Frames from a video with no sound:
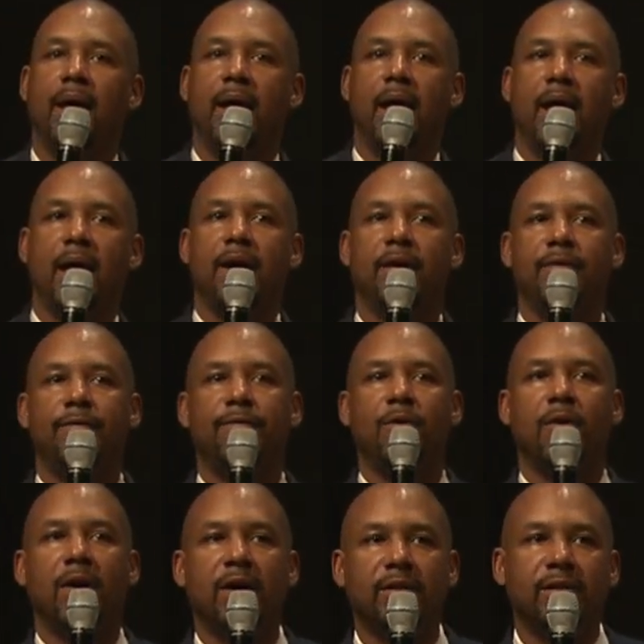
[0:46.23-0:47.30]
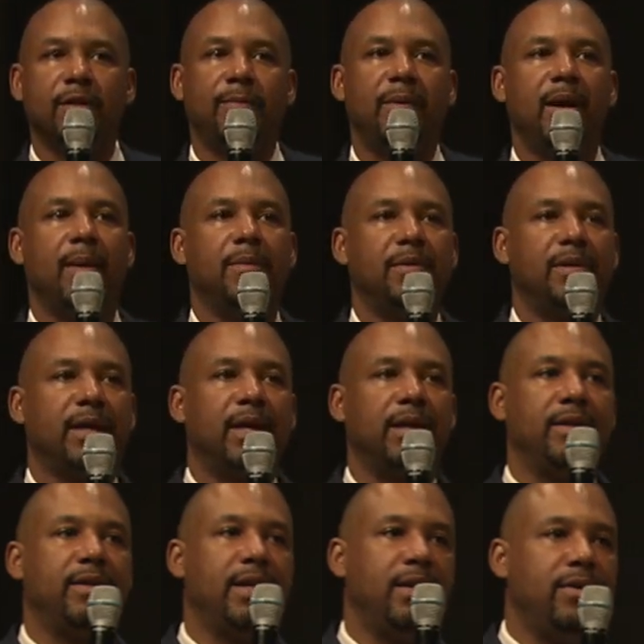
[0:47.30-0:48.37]
And for us to be able to
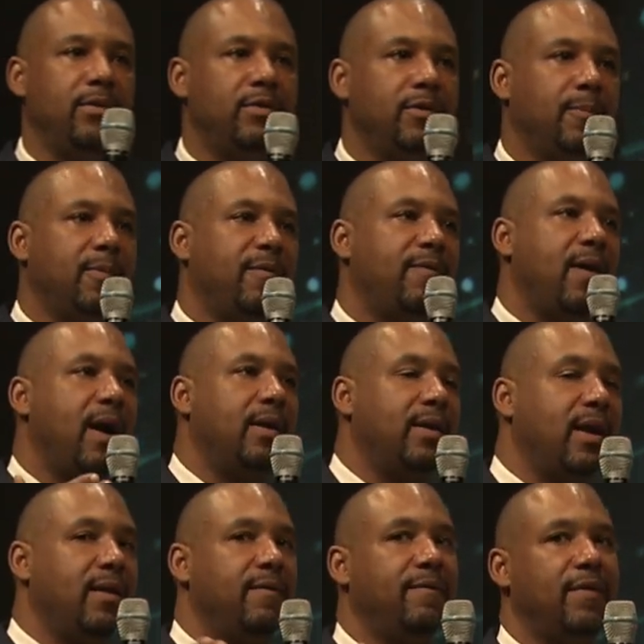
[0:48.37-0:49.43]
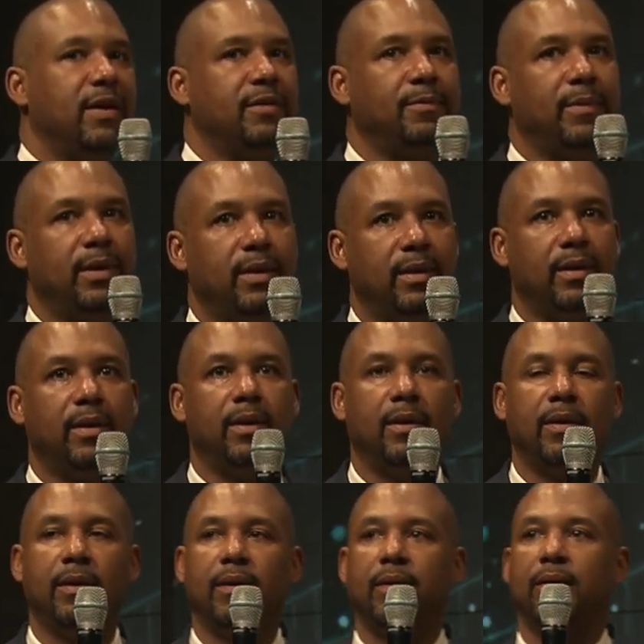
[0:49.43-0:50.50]
continue to provide that investment
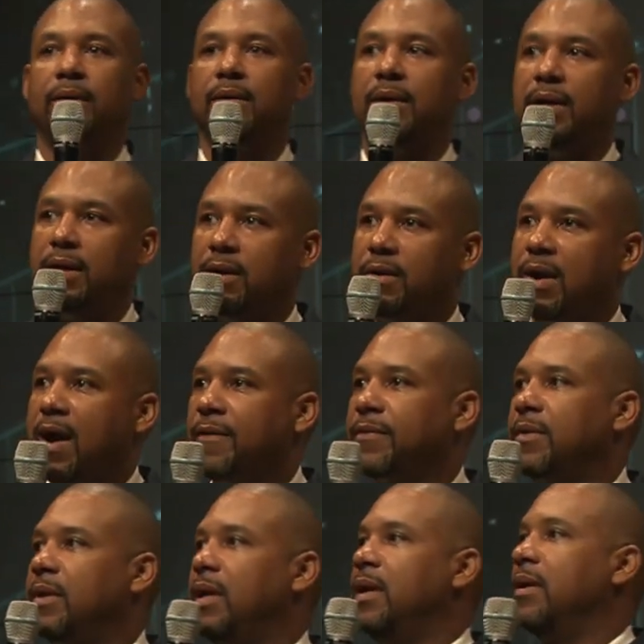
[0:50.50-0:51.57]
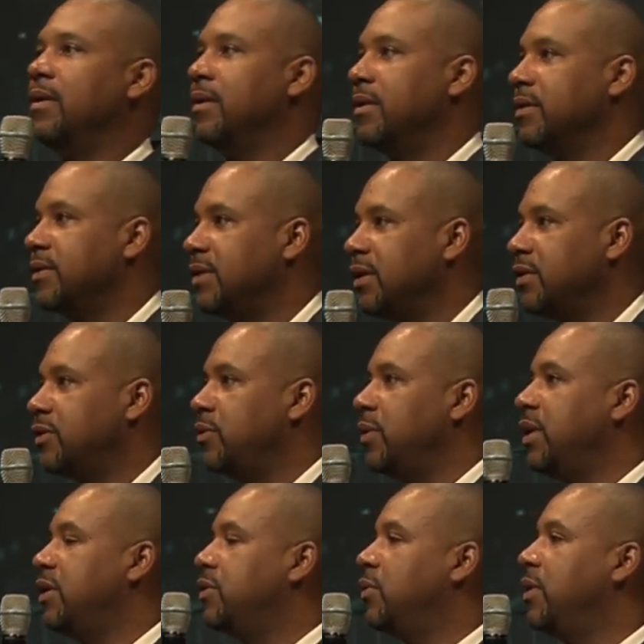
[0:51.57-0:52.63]
year after year since
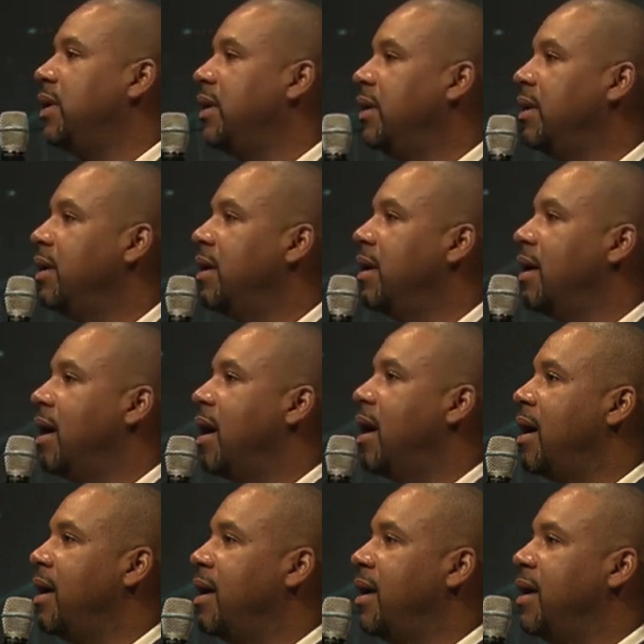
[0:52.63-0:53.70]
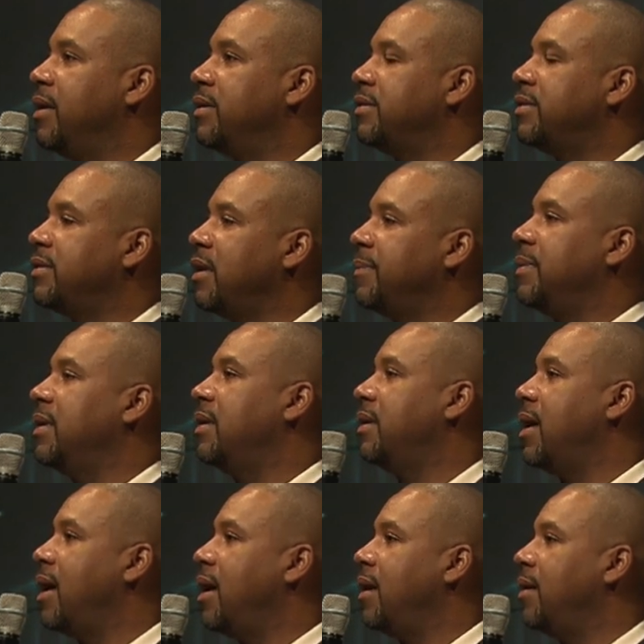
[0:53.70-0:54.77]
2020, it is something
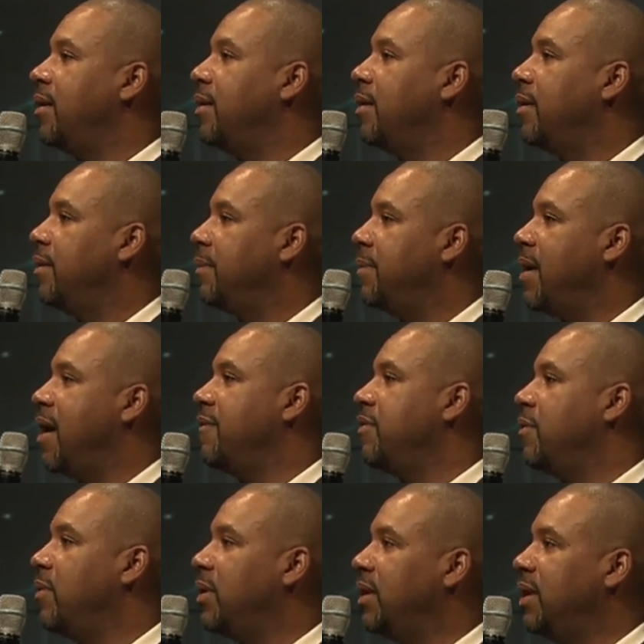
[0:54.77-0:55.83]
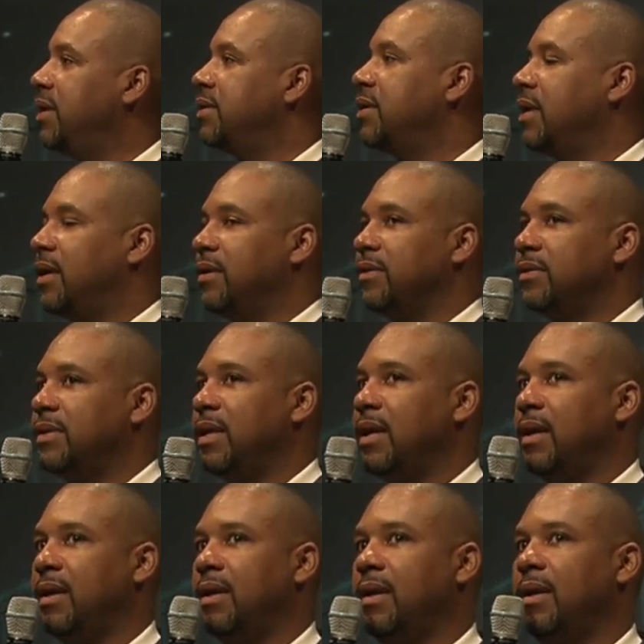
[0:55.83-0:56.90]
that everyone needs to
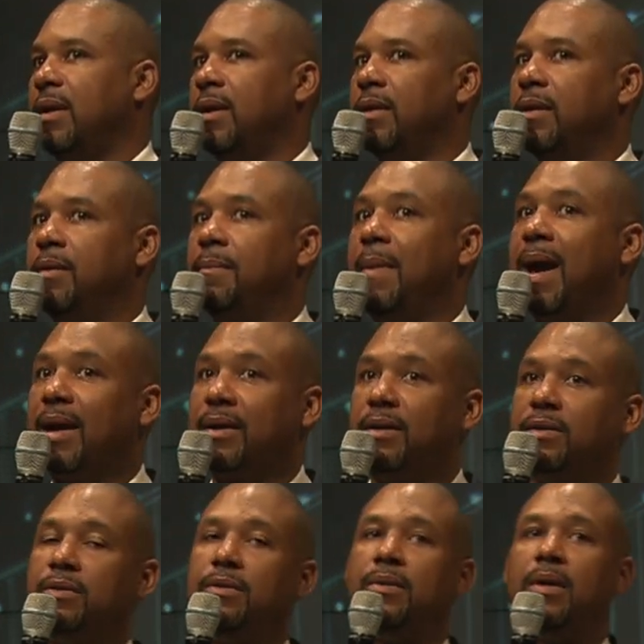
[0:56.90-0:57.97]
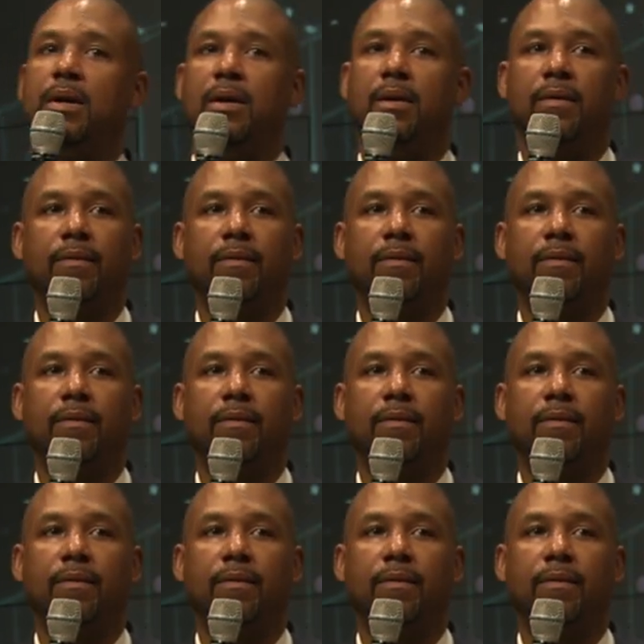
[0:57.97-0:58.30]
understand the magnitude of.